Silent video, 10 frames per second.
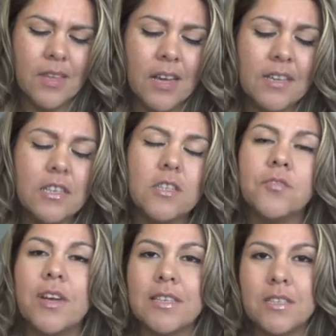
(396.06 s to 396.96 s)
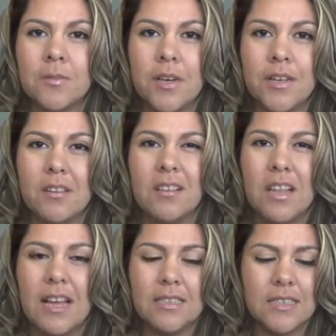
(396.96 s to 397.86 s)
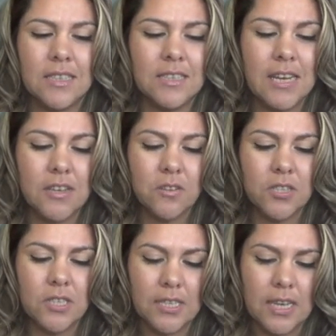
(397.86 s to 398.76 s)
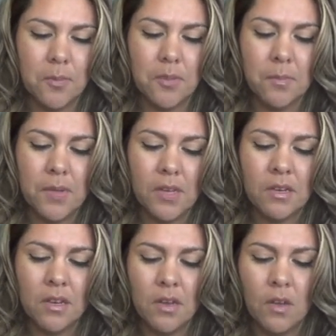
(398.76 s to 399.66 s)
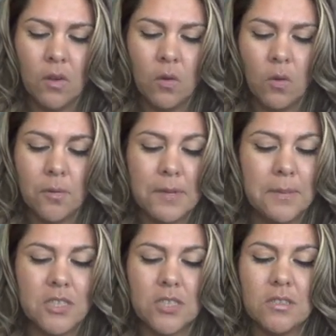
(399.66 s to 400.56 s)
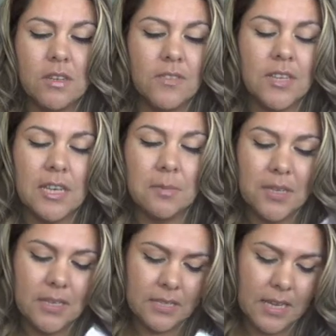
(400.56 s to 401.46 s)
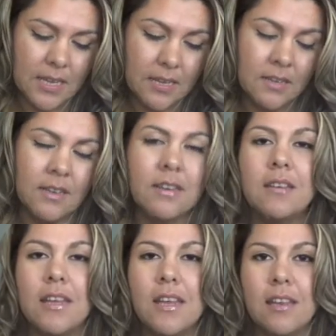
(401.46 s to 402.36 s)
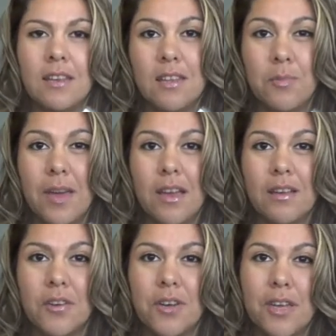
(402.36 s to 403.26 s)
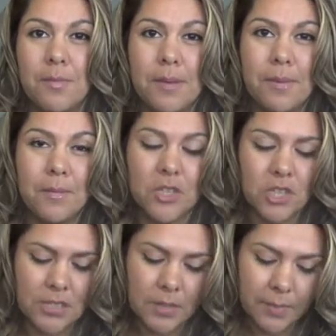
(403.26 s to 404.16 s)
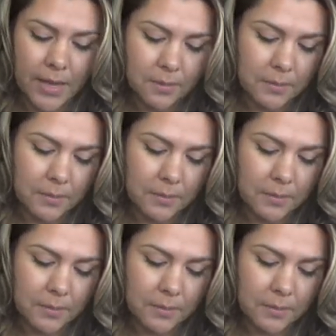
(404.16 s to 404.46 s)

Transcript: I need to find some kind of glass containers to keep them in, or maybe just not even keep these in the bag or in my emergency bag.